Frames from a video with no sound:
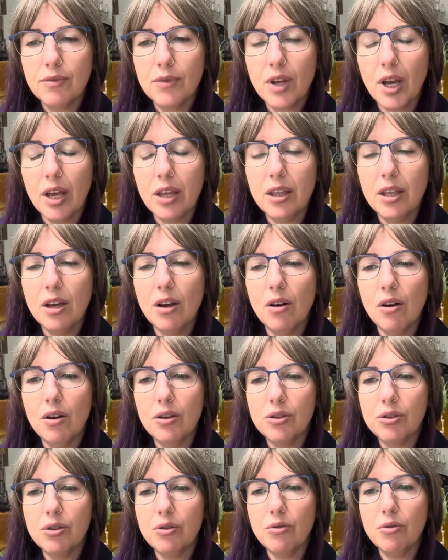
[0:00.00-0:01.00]
I think
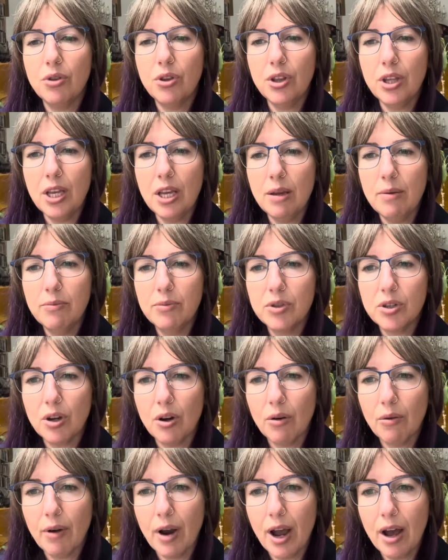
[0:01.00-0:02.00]
also themes
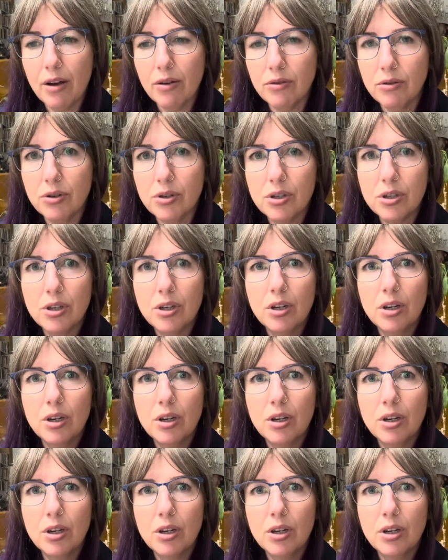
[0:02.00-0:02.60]
around